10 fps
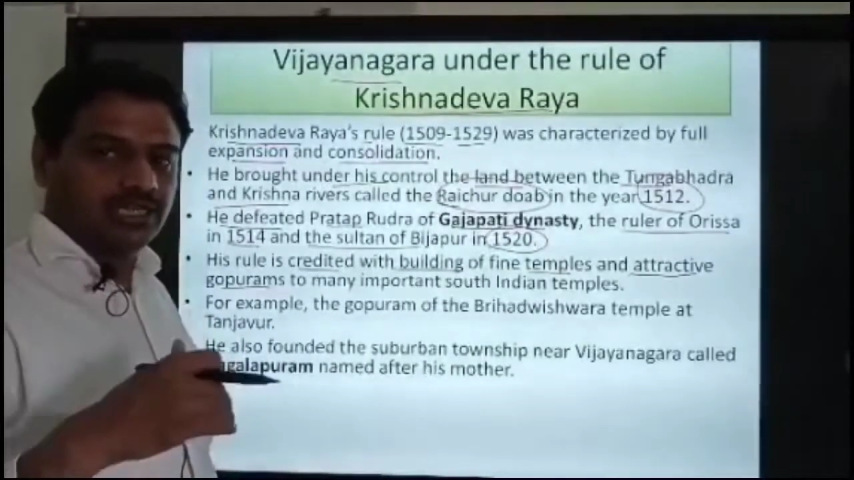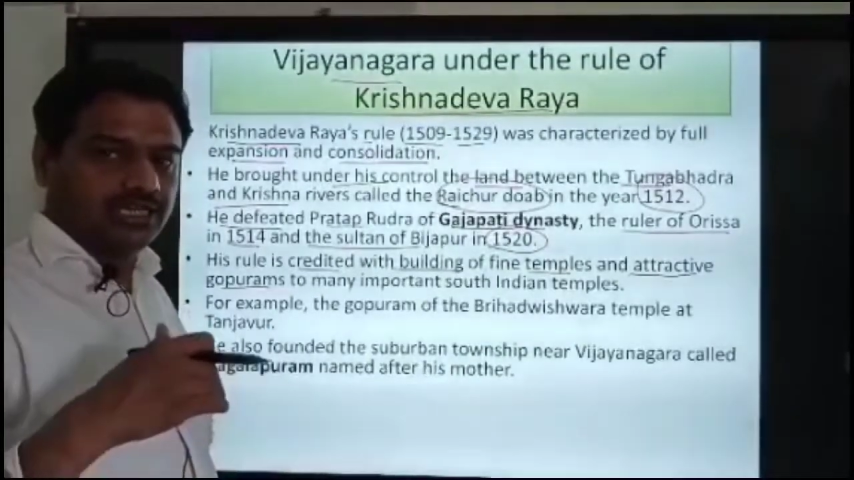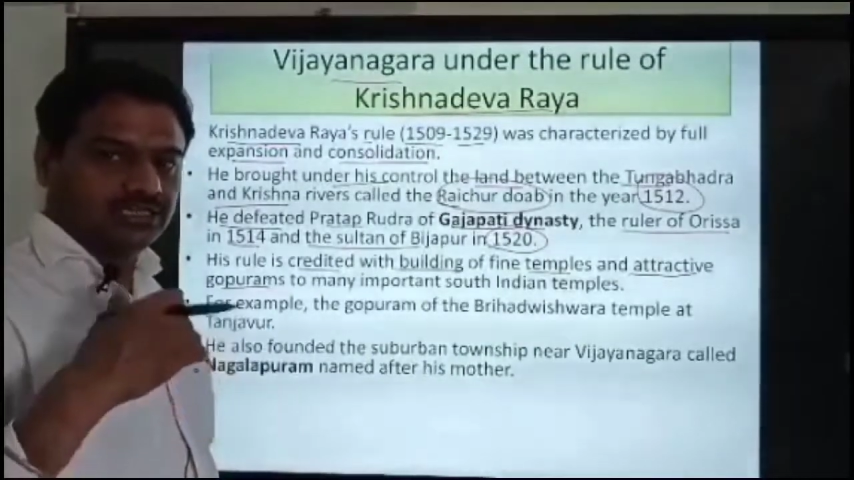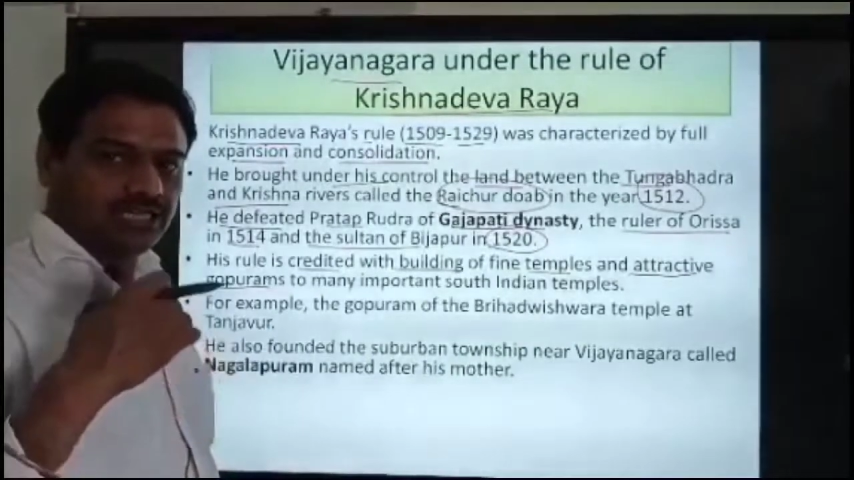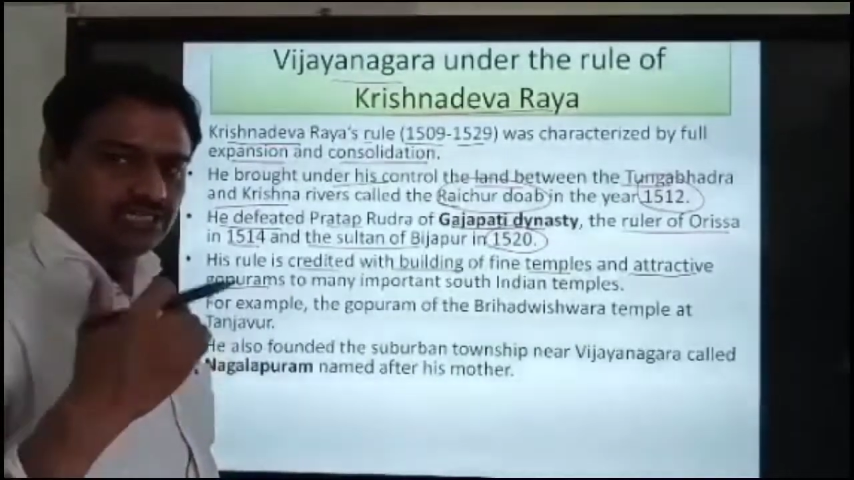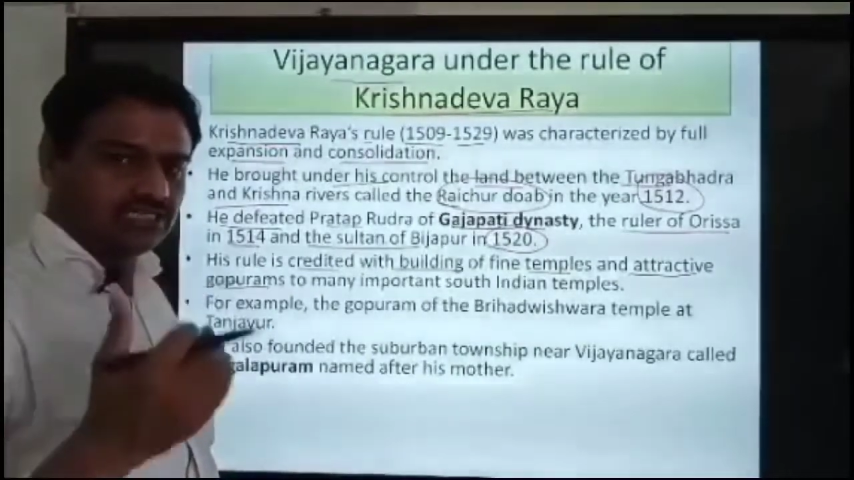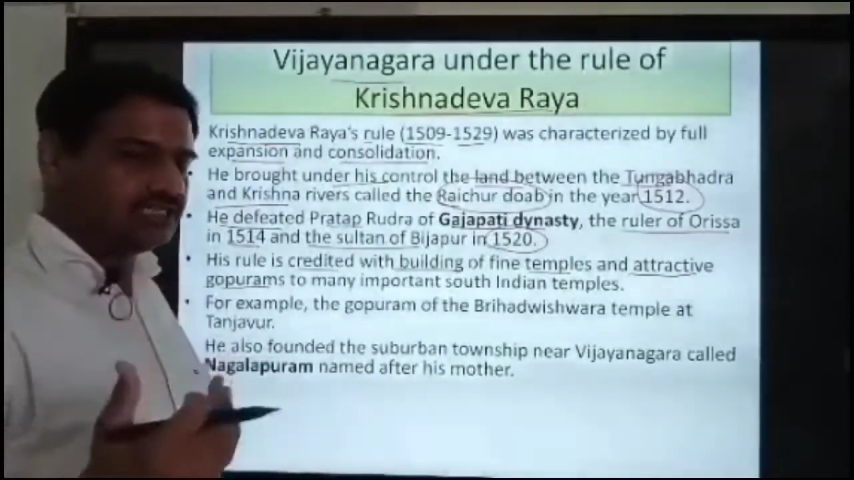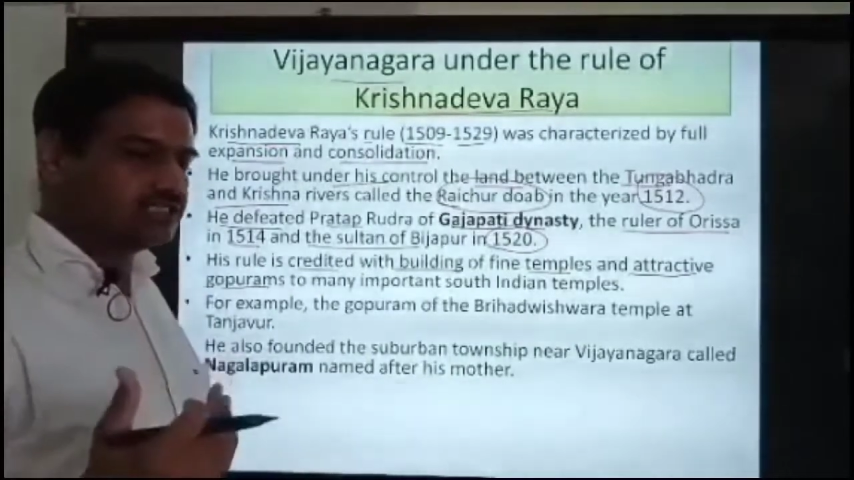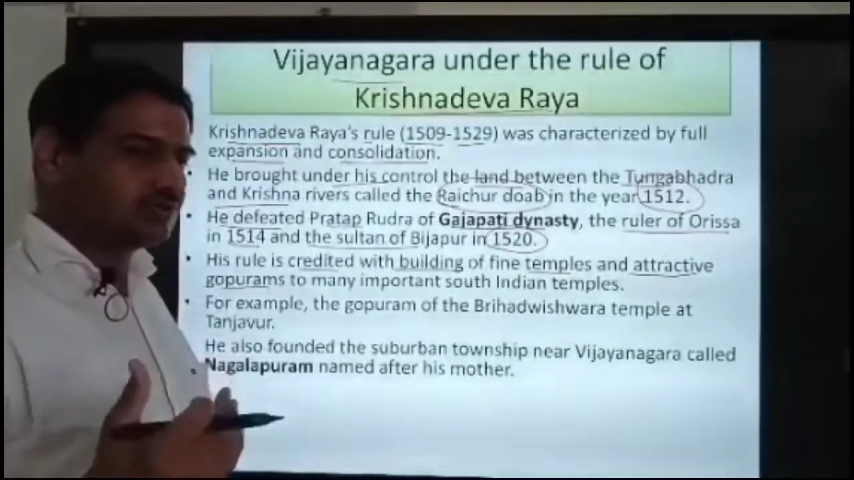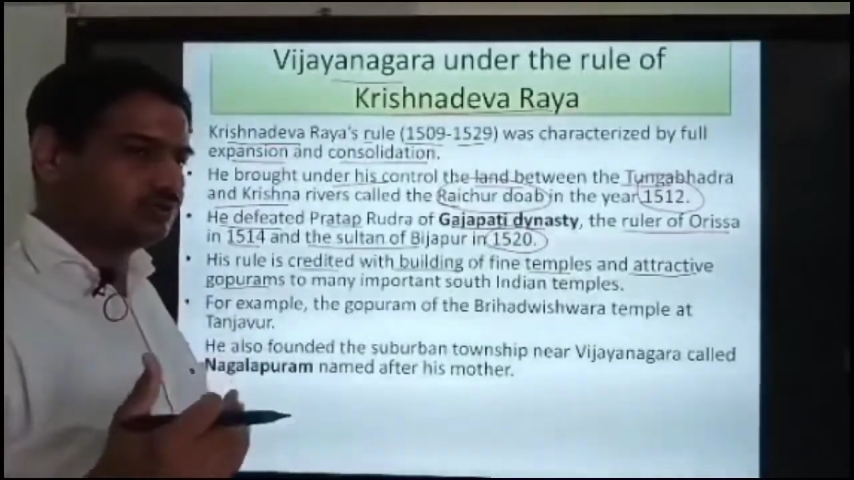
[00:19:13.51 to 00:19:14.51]
and that
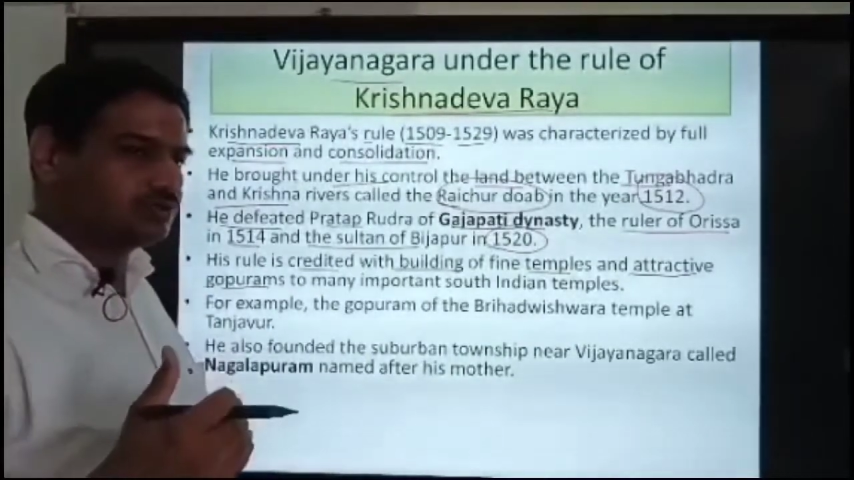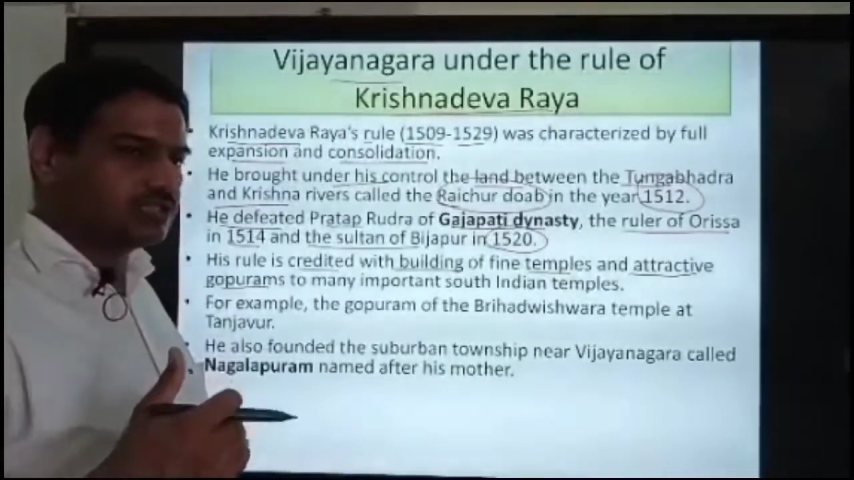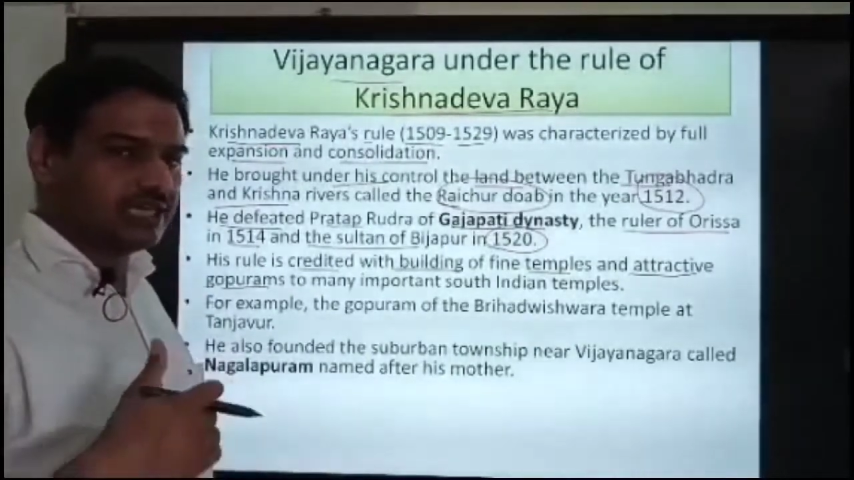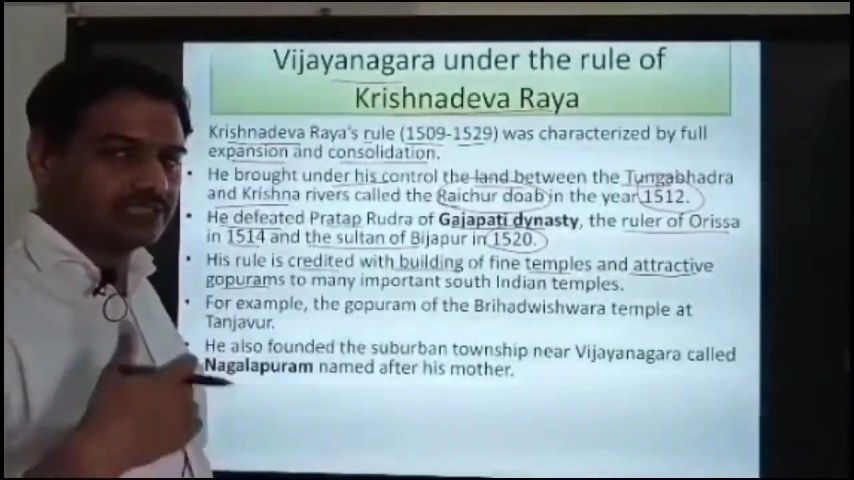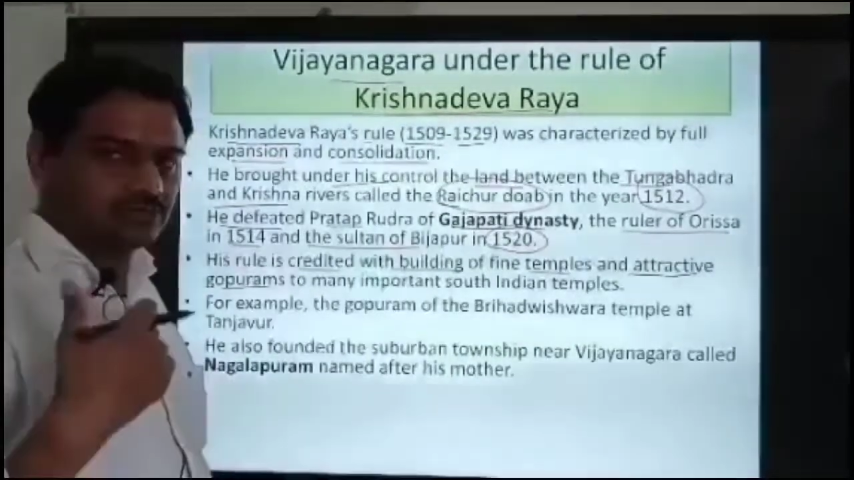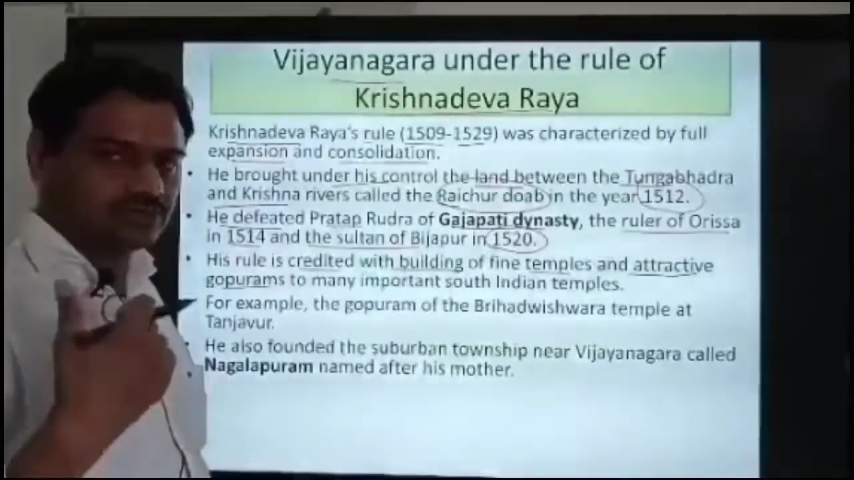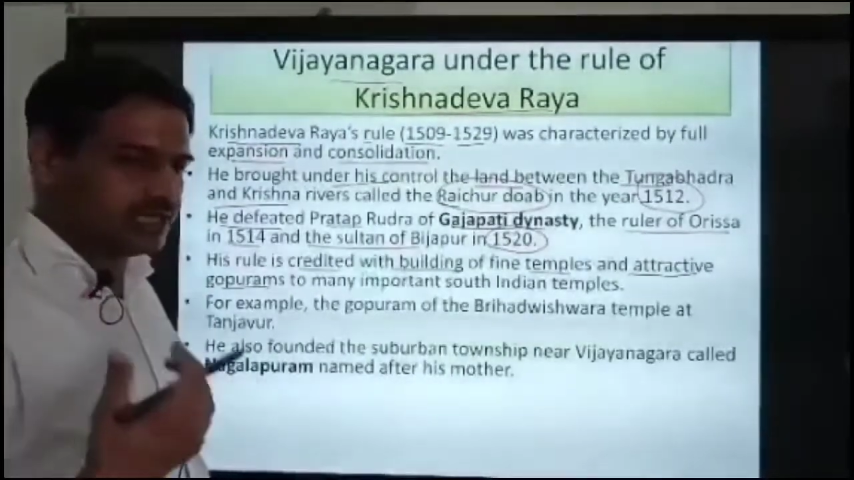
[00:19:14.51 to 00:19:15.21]
tradition was also